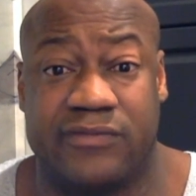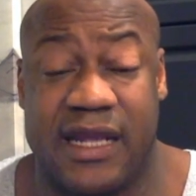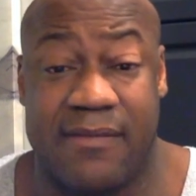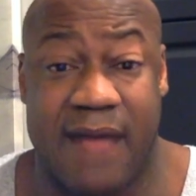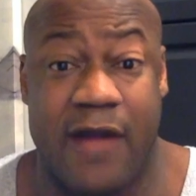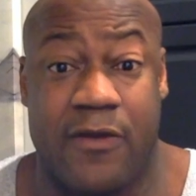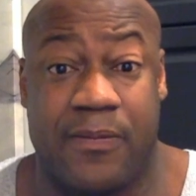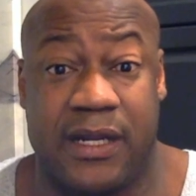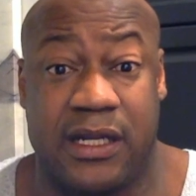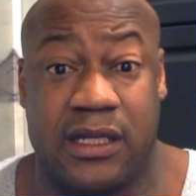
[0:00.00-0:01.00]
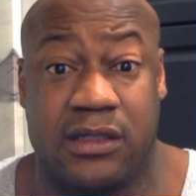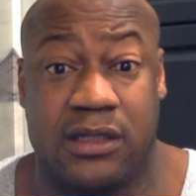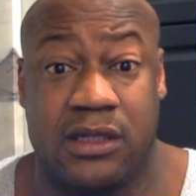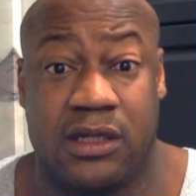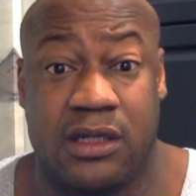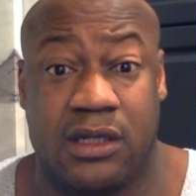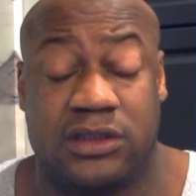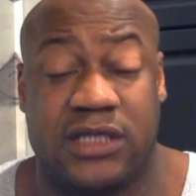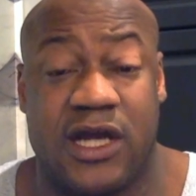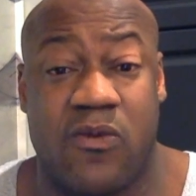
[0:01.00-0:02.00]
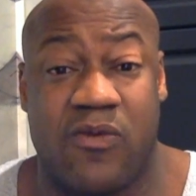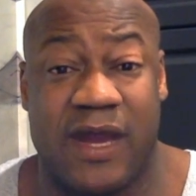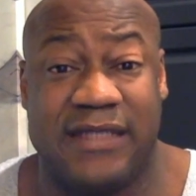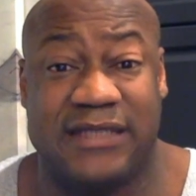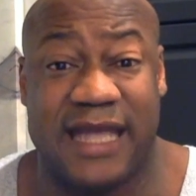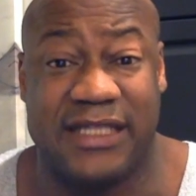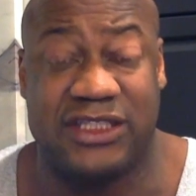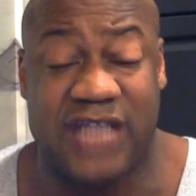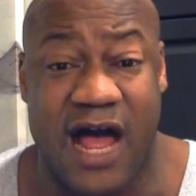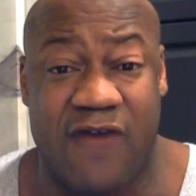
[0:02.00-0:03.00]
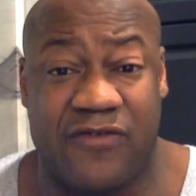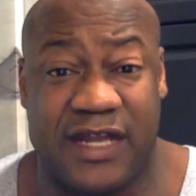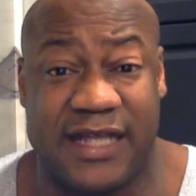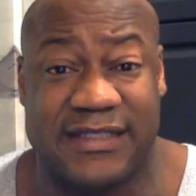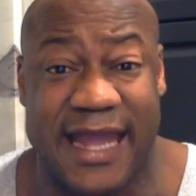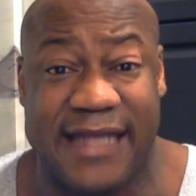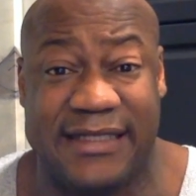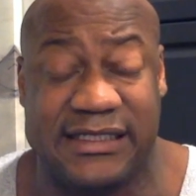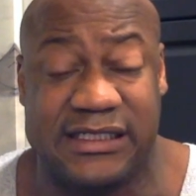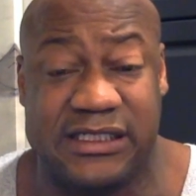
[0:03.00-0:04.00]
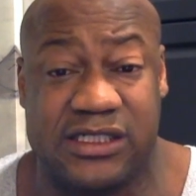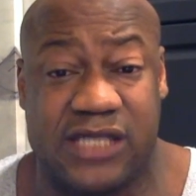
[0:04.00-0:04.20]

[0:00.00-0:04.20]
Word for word: in my opinion, to help raise a child for the next eighteen years.